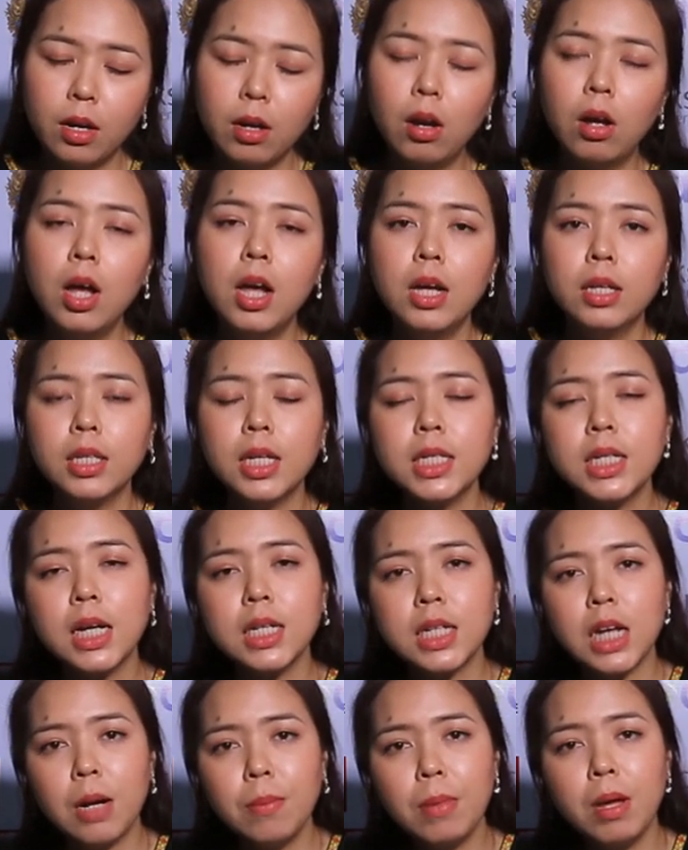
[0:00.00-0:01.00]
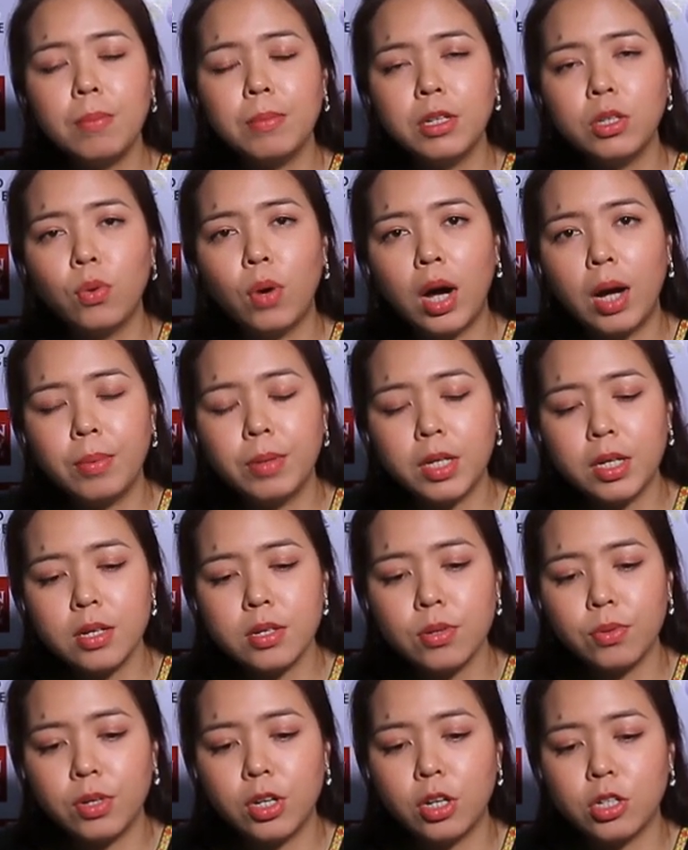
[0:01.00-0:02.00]
Alors, this time we do
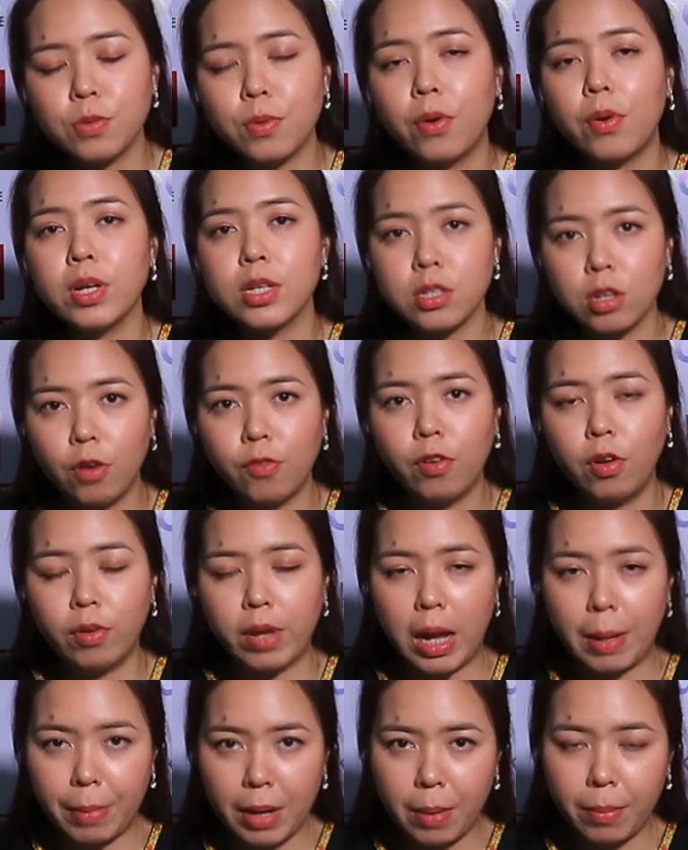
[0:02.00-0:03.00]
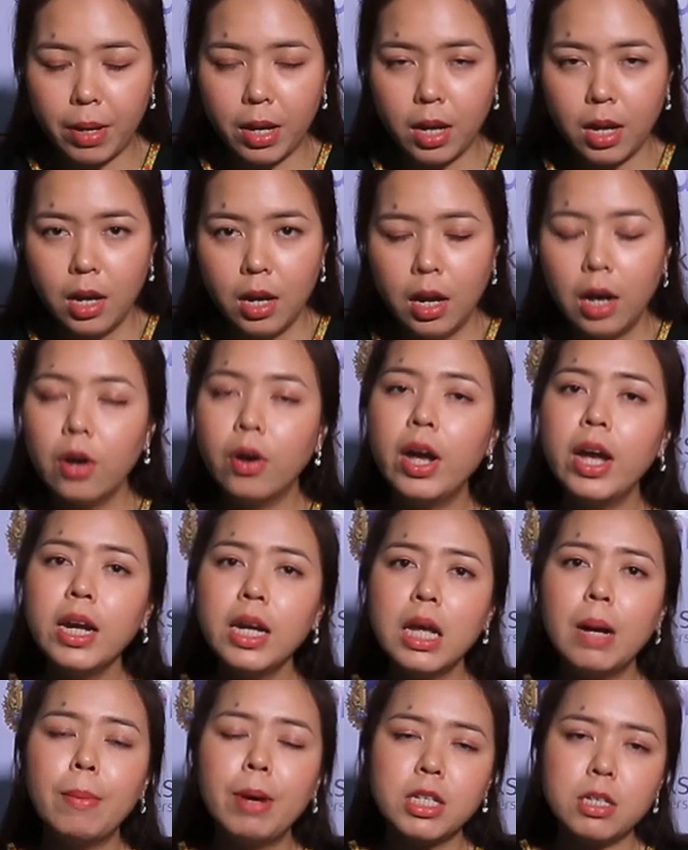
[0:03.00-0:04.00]
so you know, tomorrow soft low yapame. And
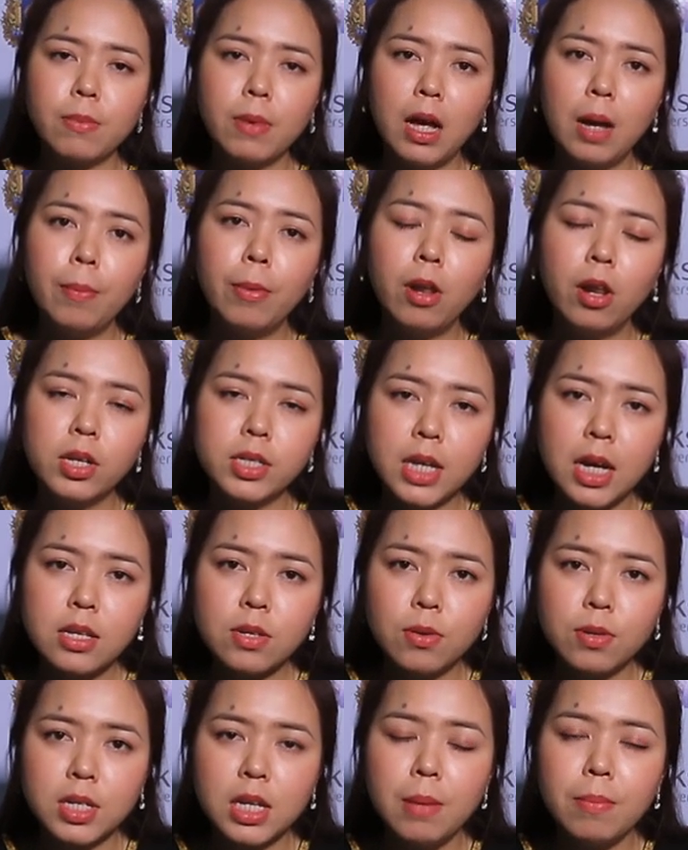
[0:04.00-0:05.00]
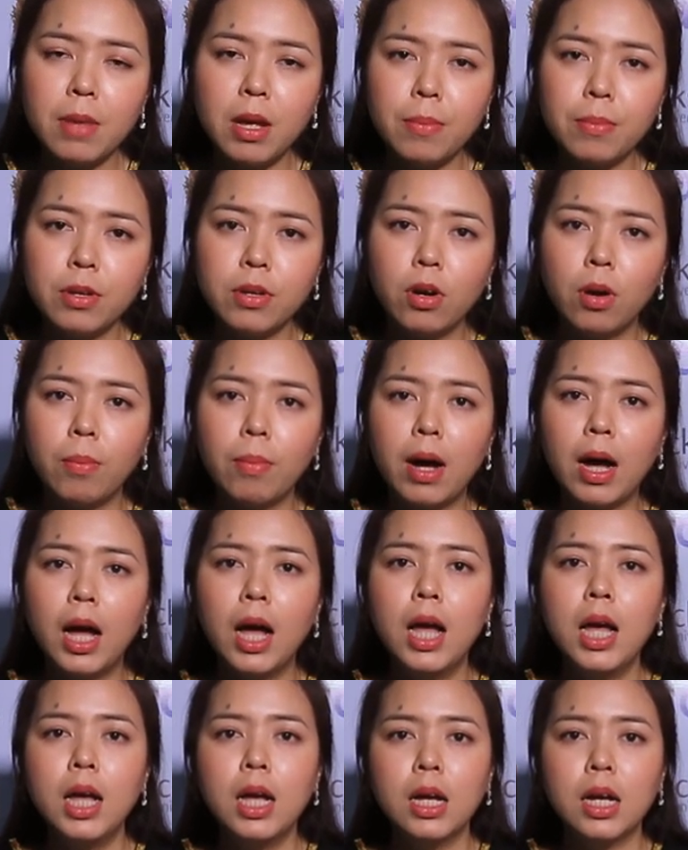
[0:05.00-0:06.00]
any amount of apologize go to be
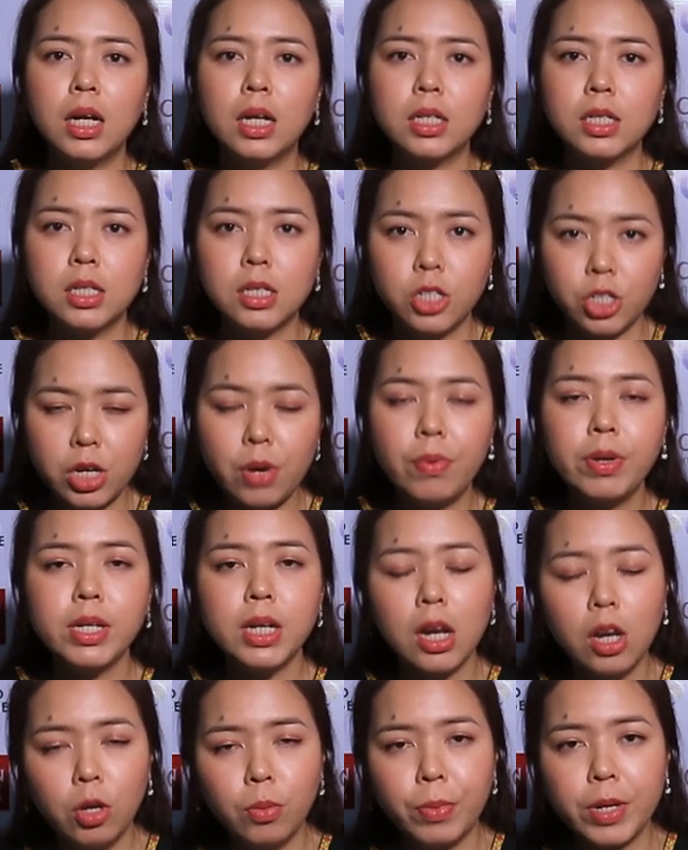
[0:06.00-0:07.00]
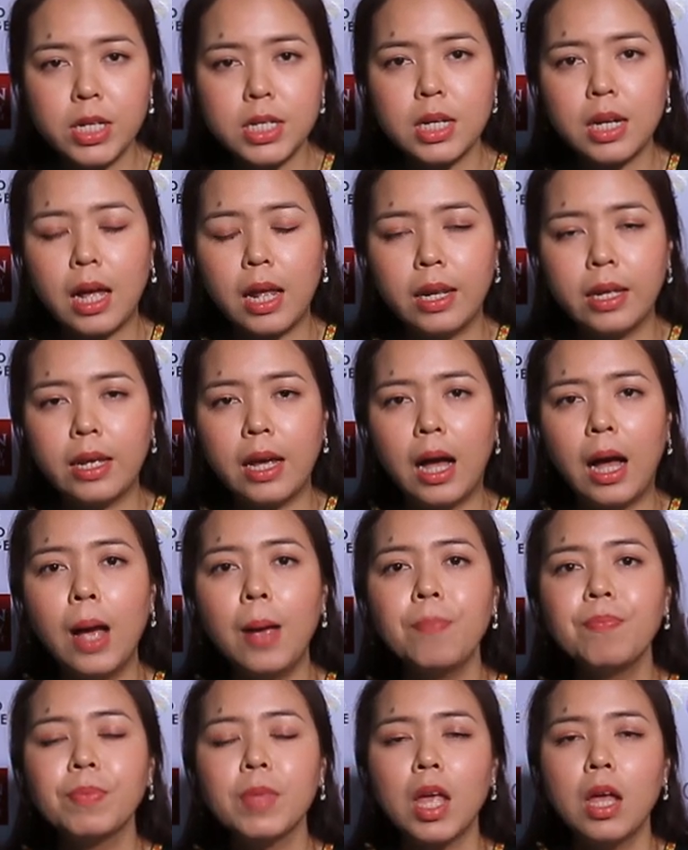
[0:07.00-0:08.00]
on sharing tello please in
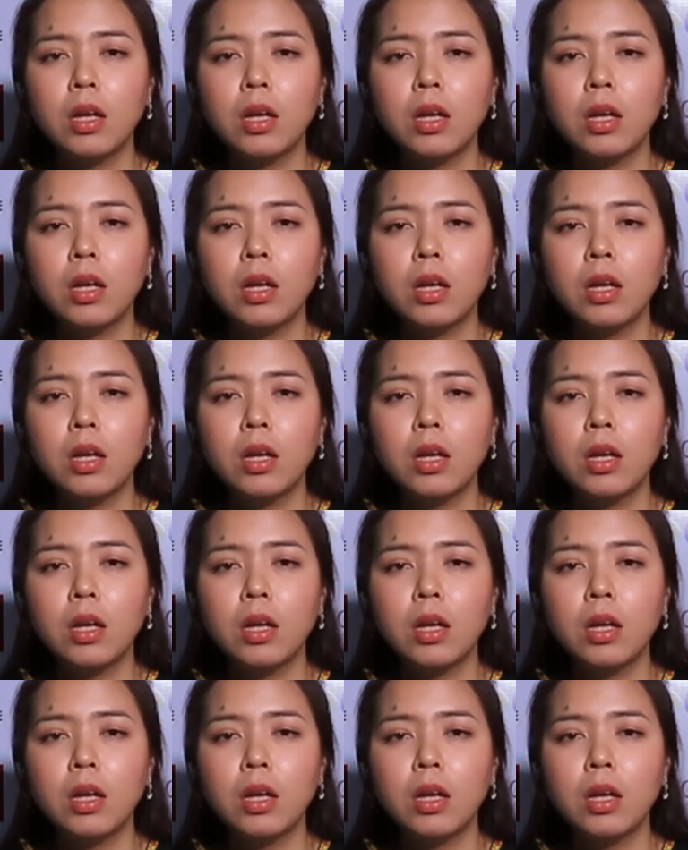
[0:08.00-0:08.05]
Alia.